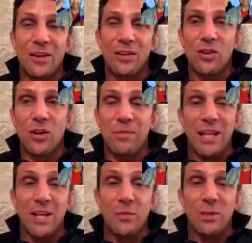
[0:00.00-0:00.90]
Normally,
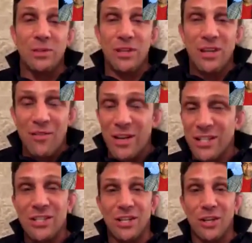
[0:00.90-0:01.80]
you don't
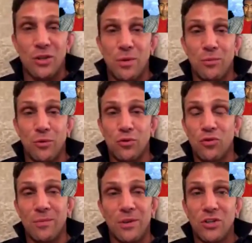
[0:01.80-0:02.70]
listen to those people
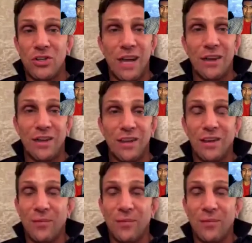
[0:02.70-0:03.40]
screaming and shouting at you.